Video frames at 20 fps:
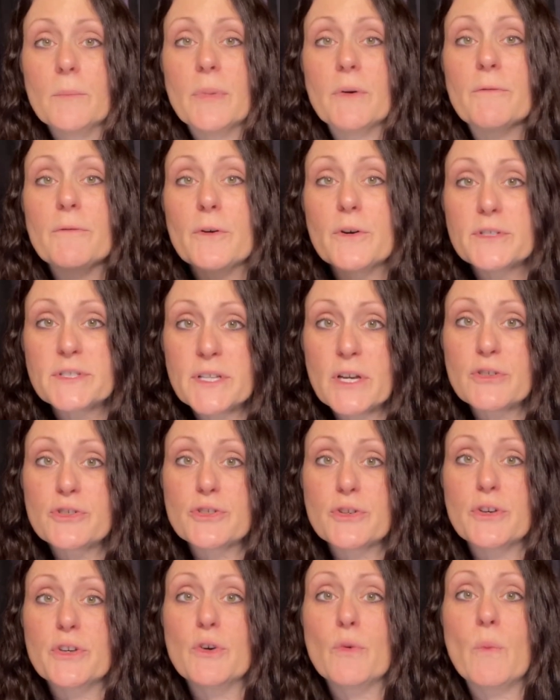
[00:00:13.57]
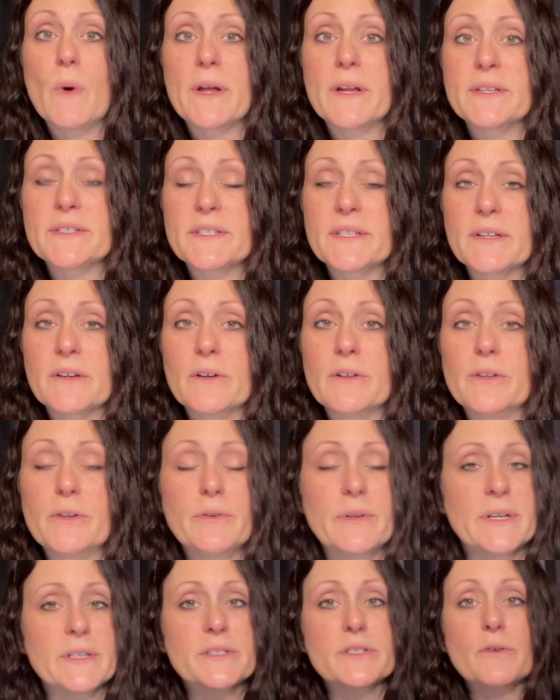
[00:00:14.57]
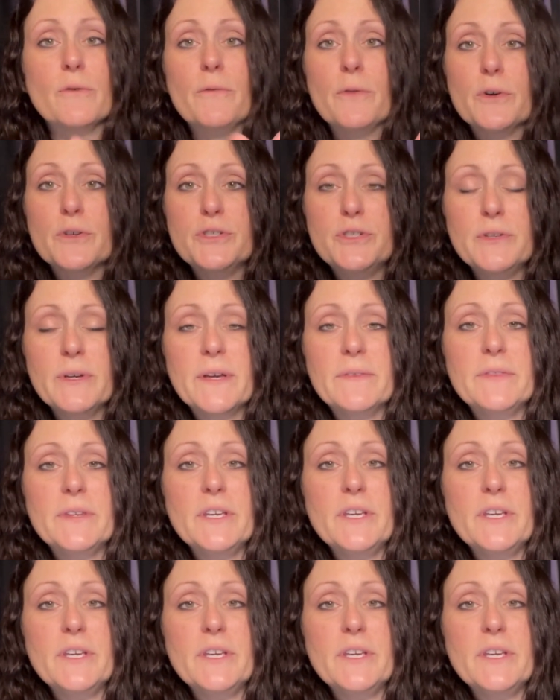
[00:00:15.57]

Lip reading: But first, I'll show you what is included. So first, you get the